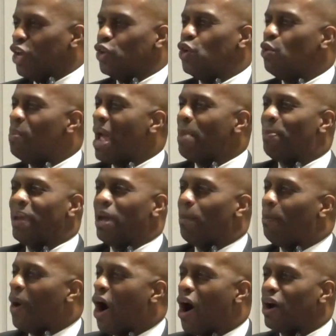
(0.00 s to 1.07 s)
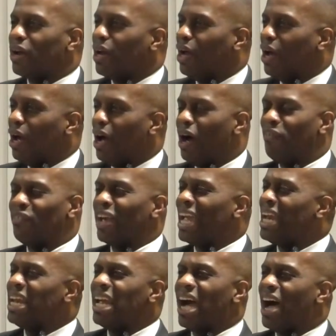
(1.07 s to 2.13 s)
You may be a part of
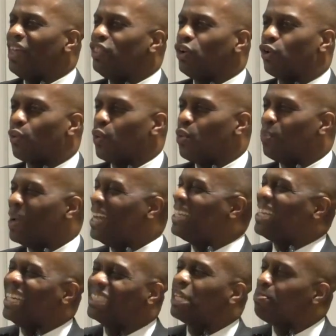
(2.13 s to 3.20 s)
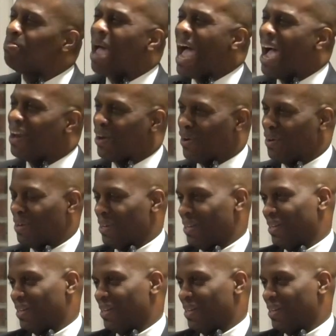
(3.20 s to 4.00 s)
any other group. It doesn't matter.